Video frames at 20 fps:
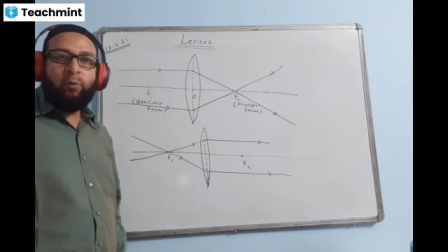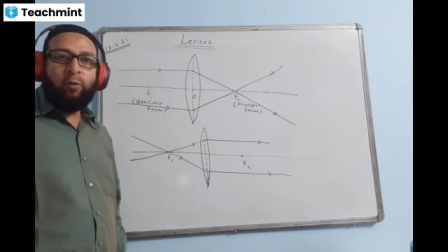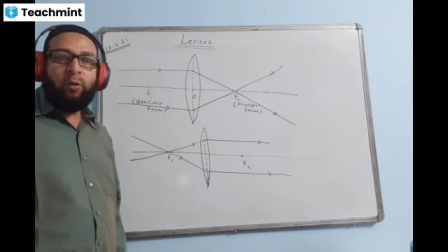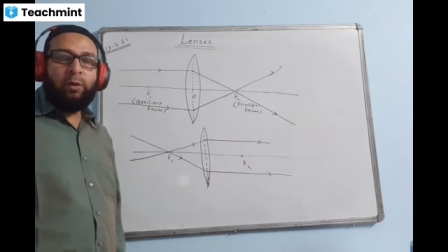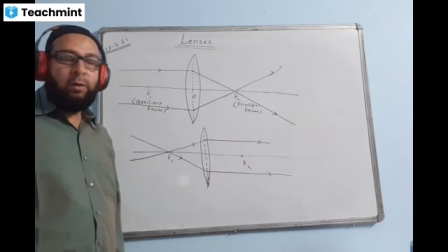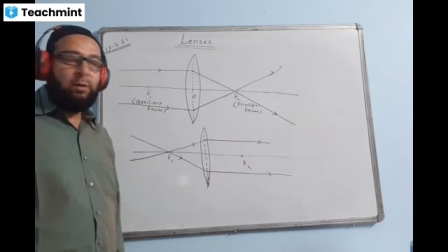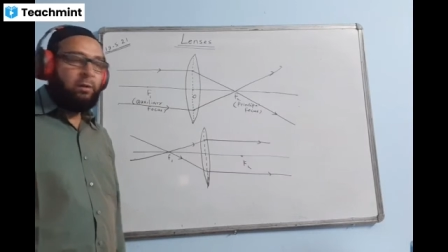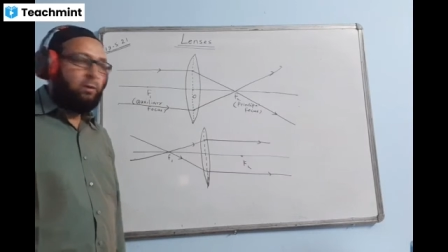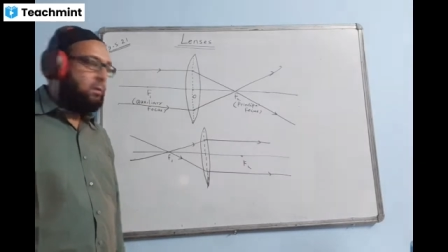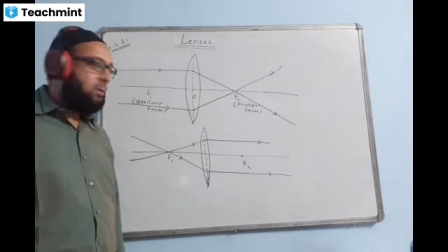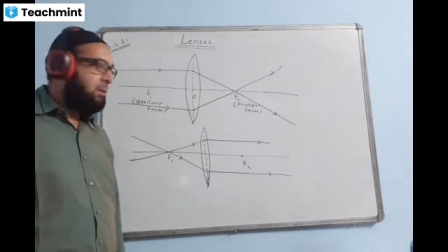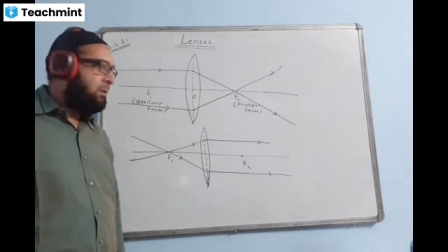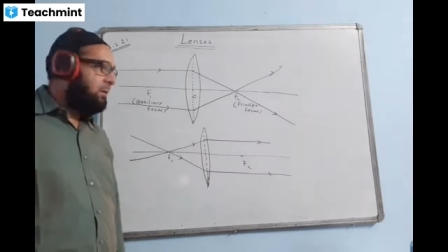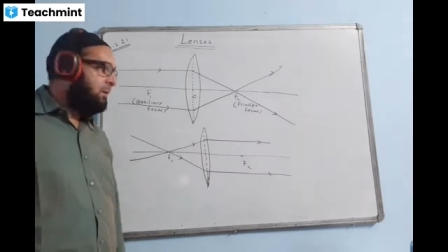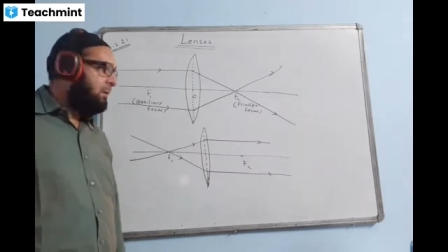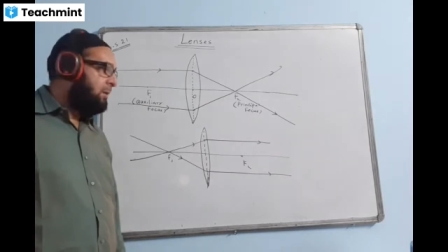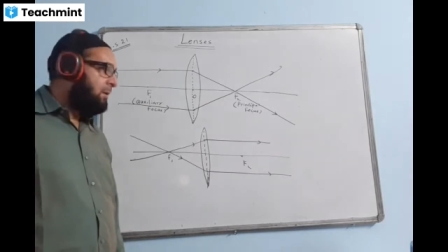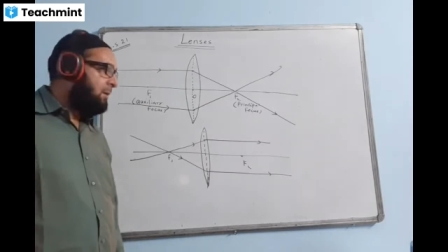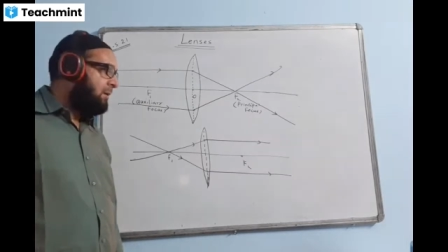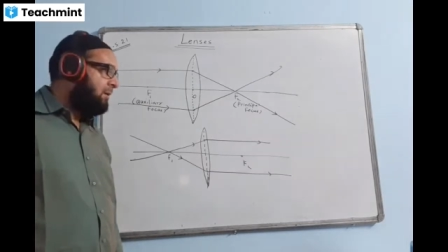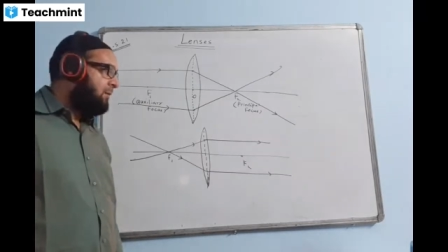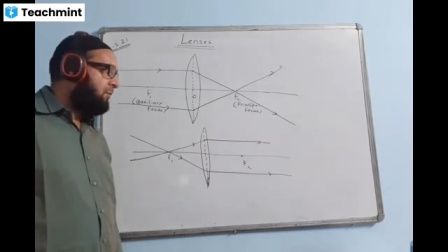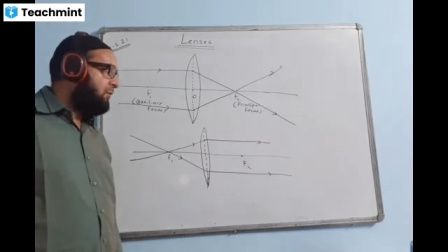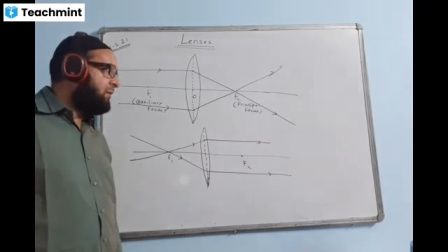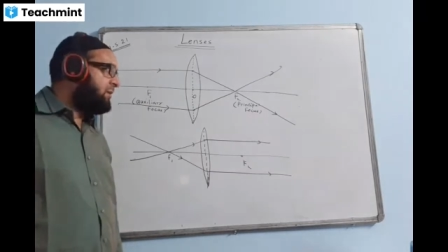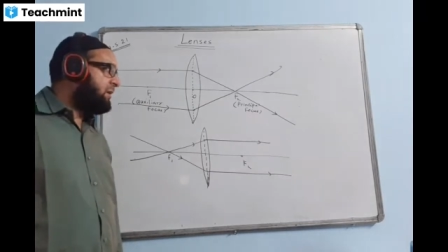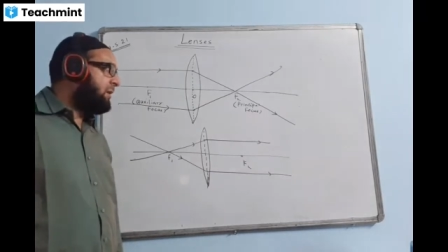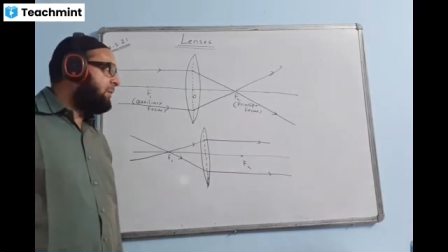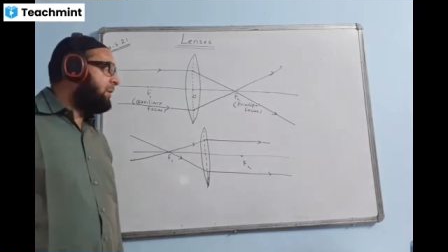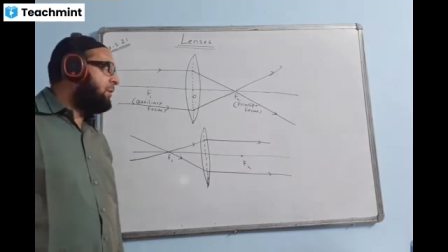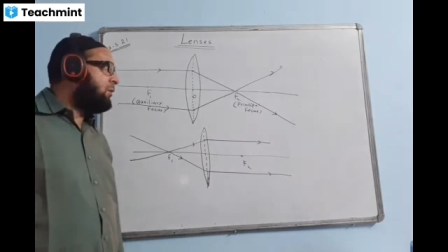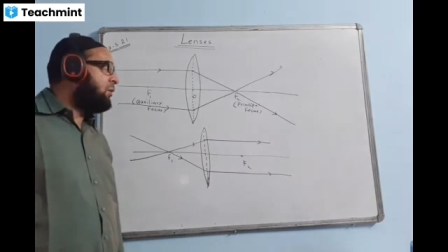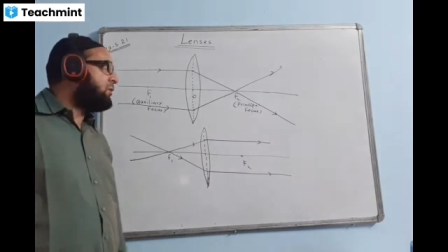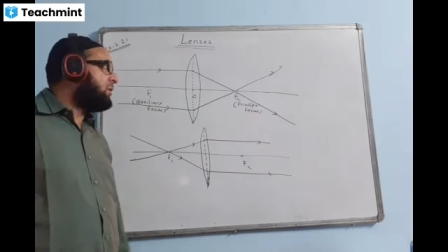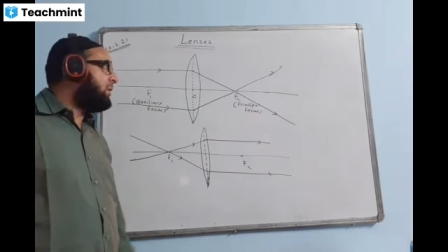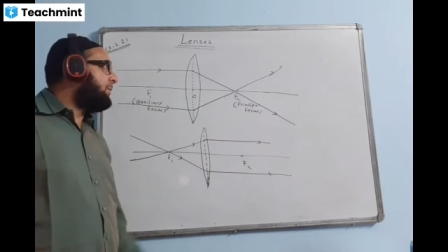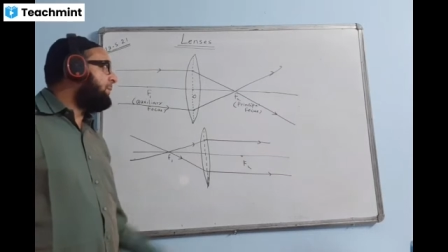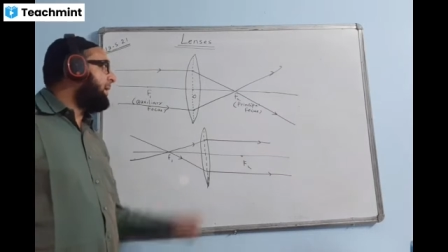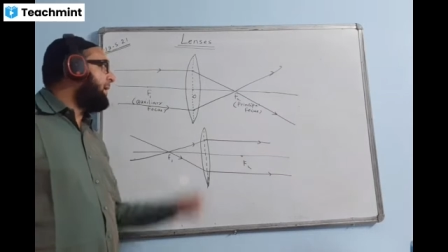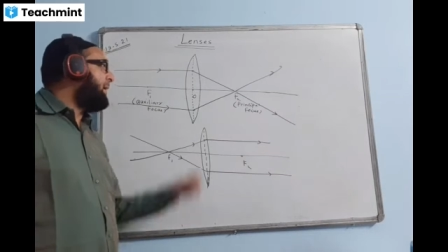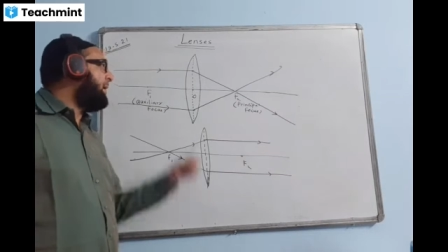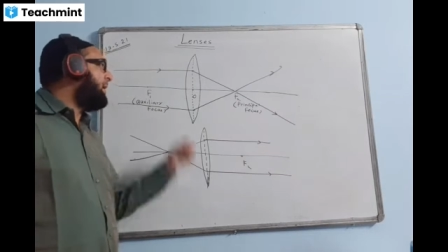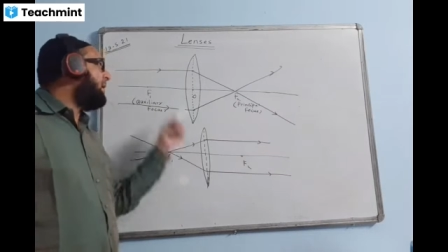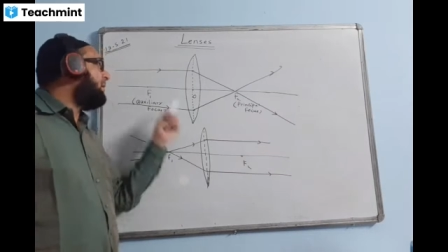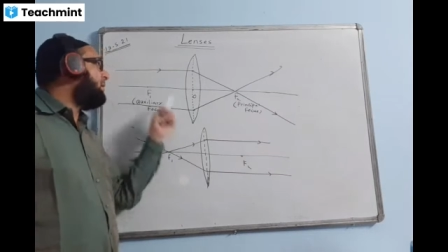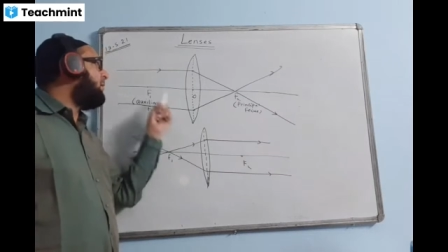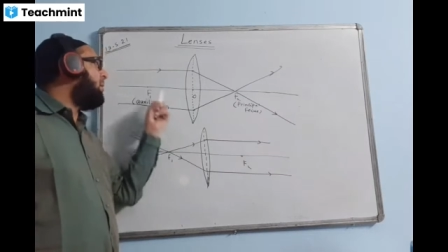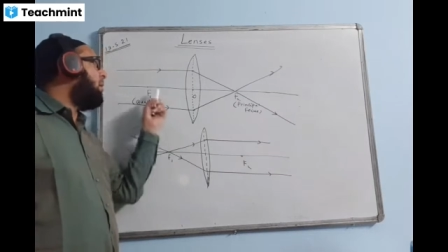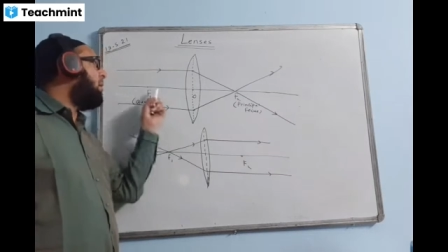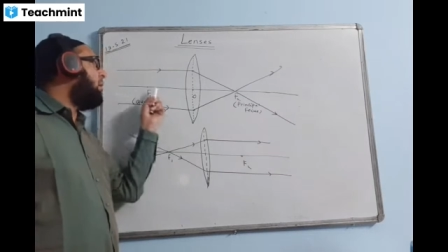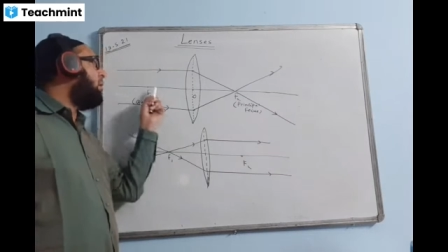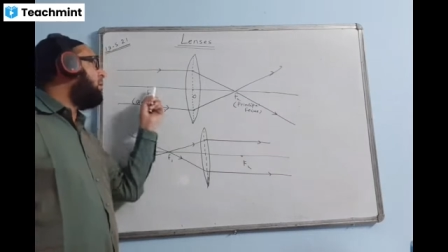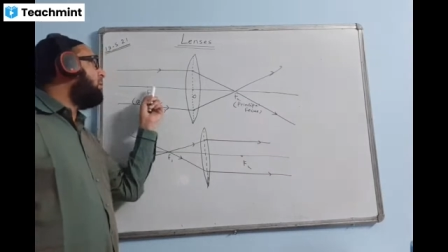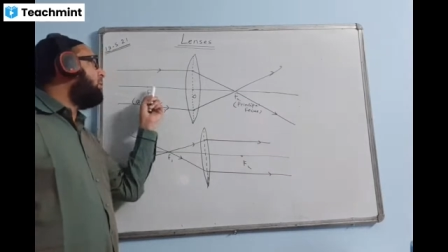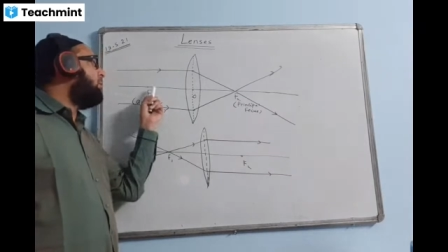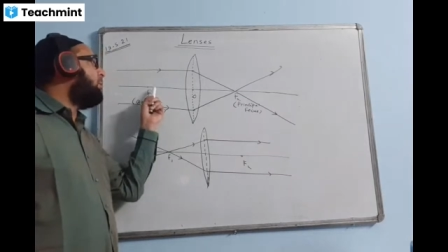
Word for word: We say because the medium on both the sides of the